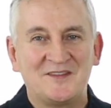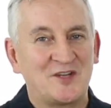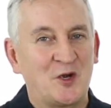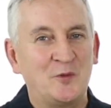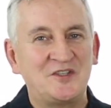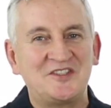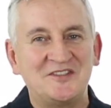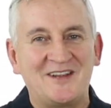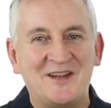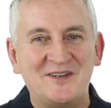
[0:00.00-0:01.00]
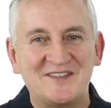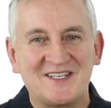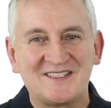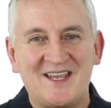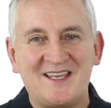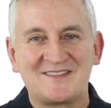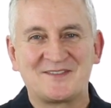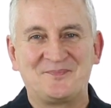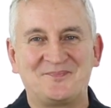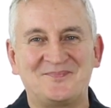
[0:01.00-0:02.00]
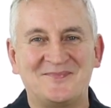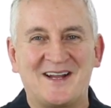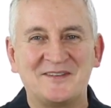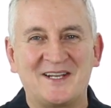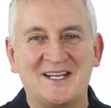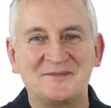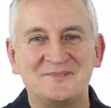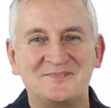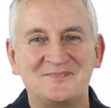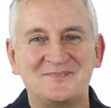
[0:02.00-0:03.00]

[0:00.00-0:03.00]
So I wish you every success. Bye for now.